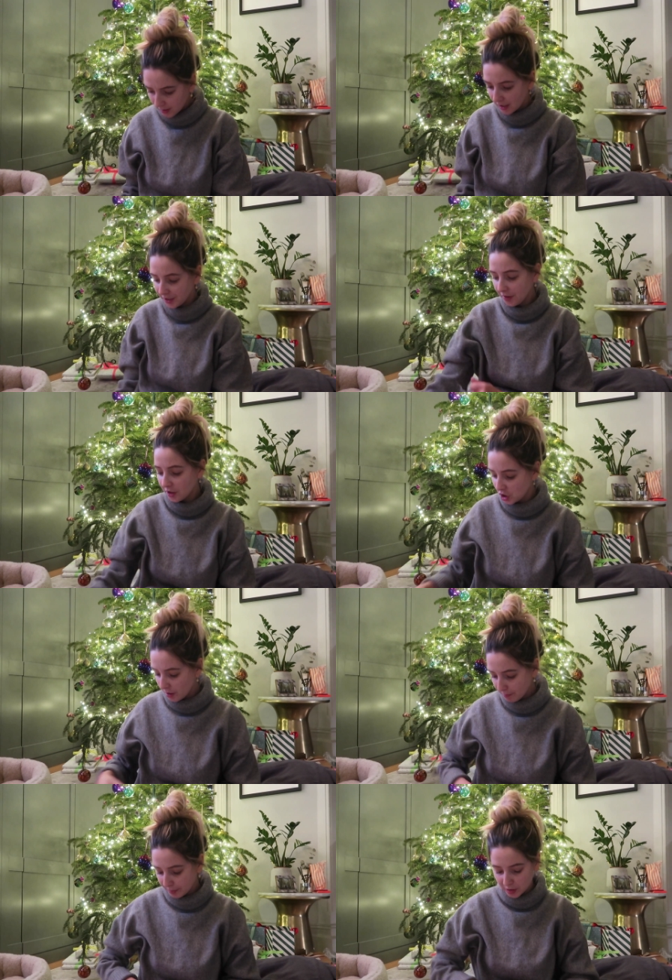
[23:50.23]
another
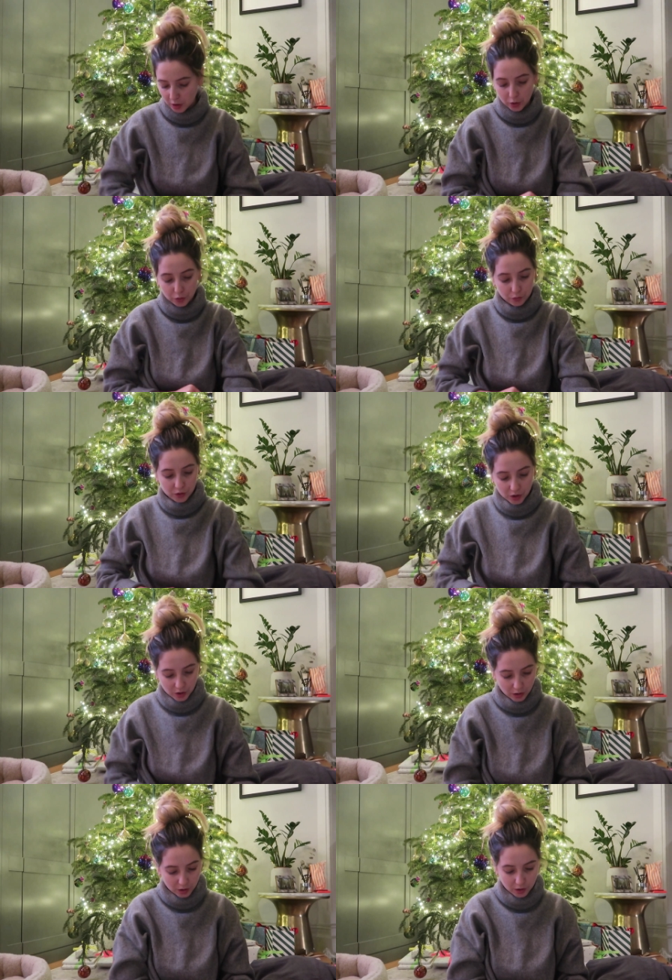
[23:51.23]
jumpsuit.
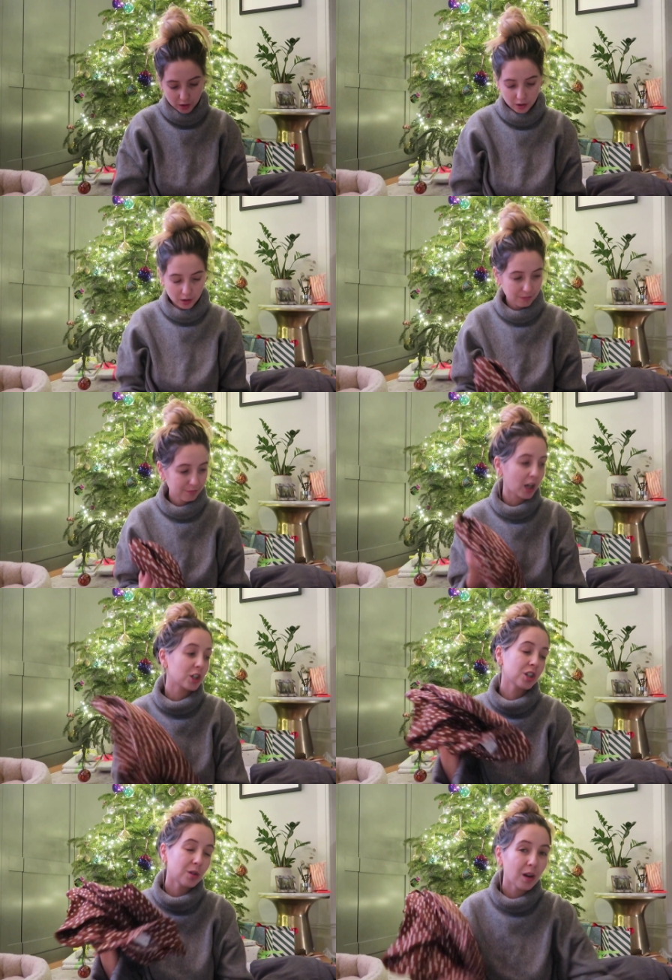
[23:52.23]
I
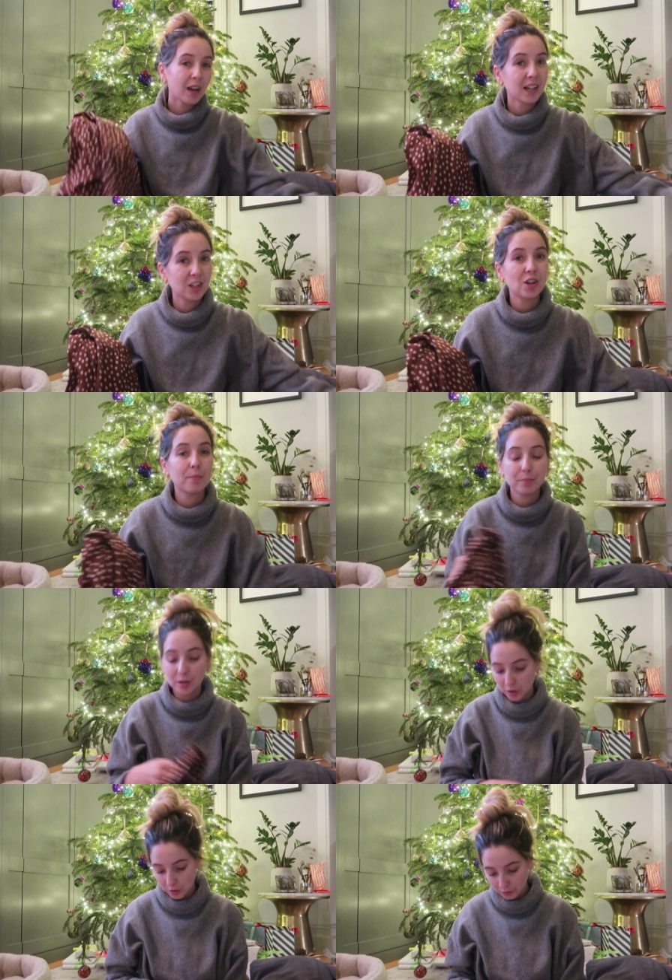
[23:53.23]
do like a
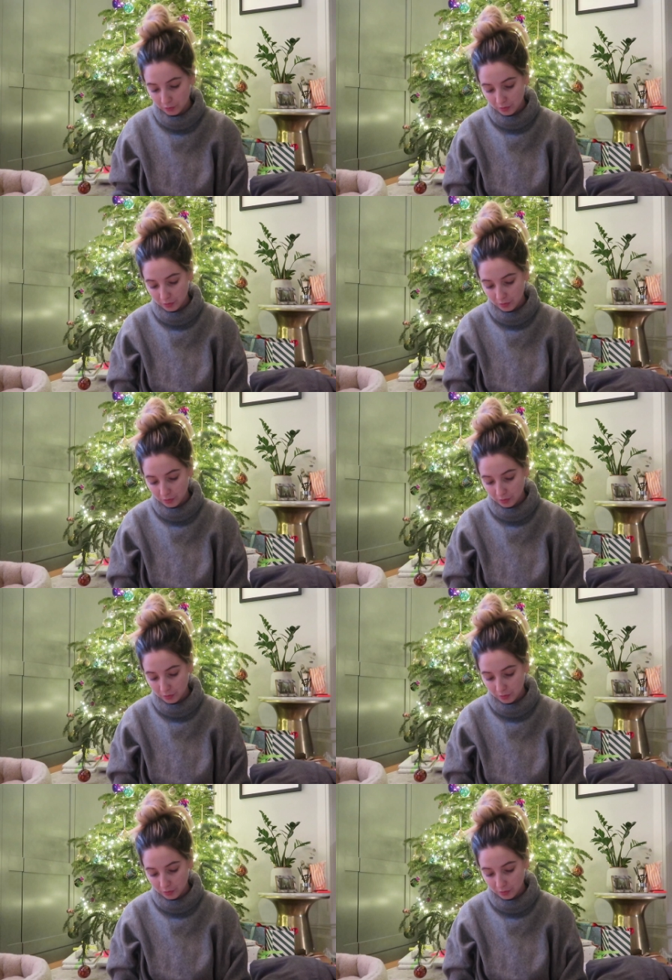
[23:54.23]
jumpsuit